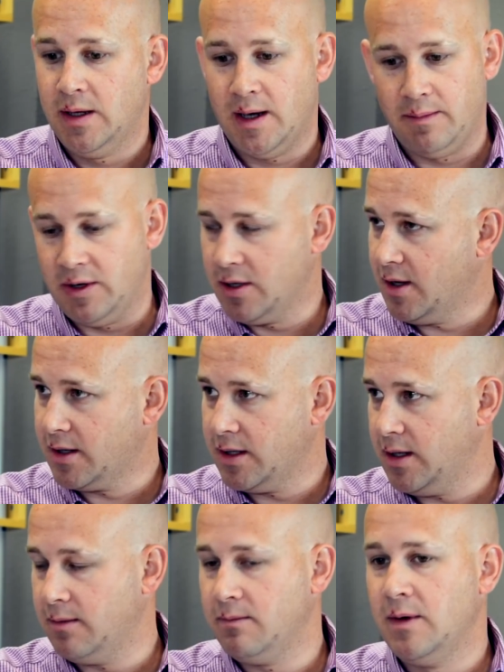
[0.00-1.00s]
I've been talking
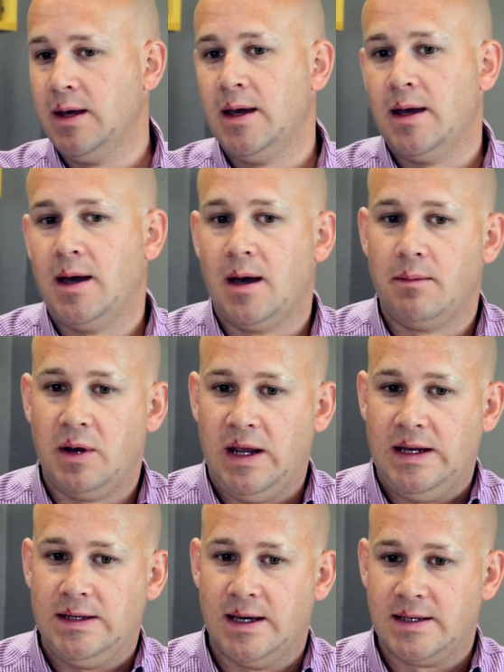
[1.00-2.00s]
to him, but
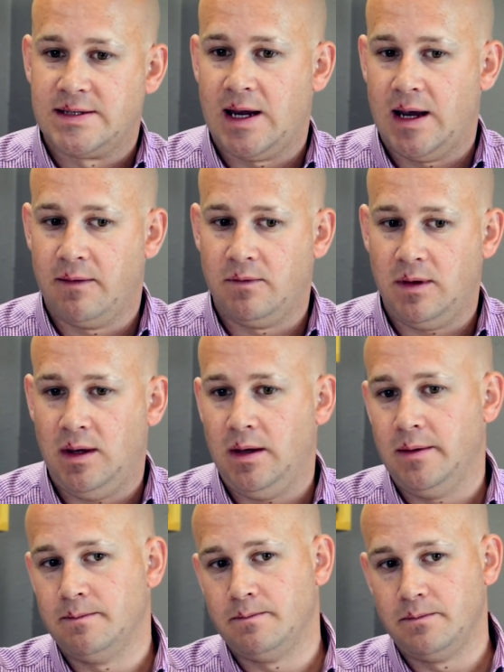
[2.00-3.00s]
he does have
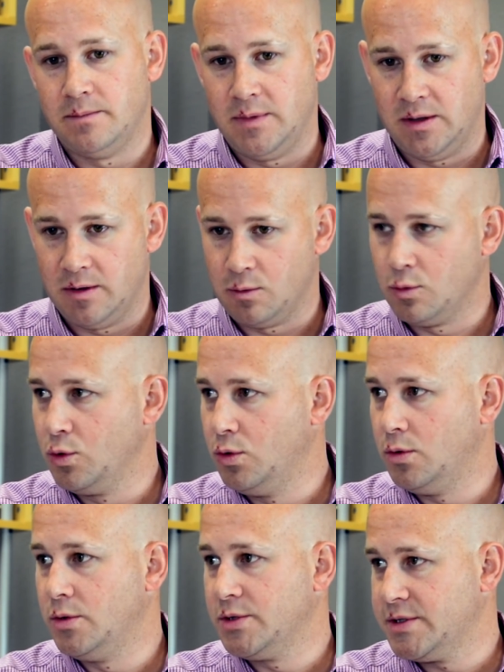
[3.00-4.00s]
in the
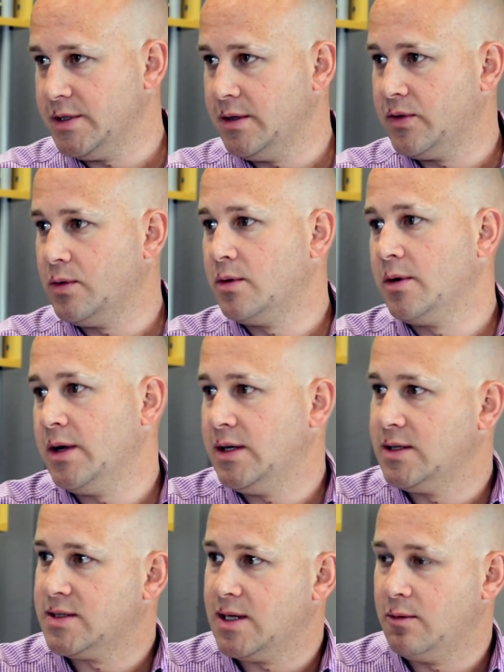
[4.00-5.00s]
rules, the authority
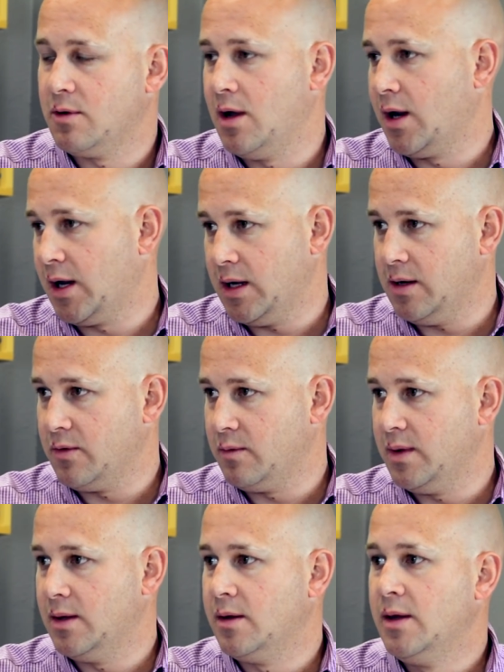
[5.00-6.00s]
to say we're not going to hear the
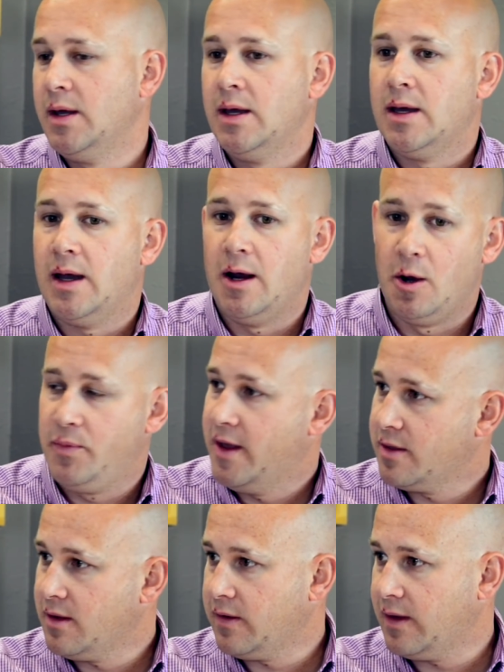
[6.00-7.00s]
bill. I hope
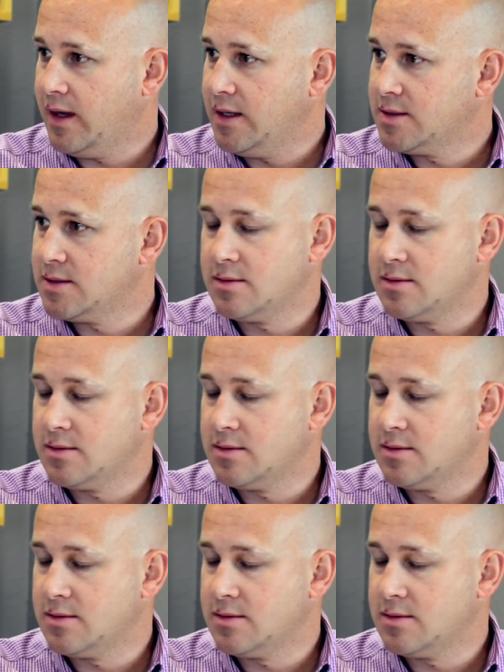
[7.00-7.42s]
that's not the case.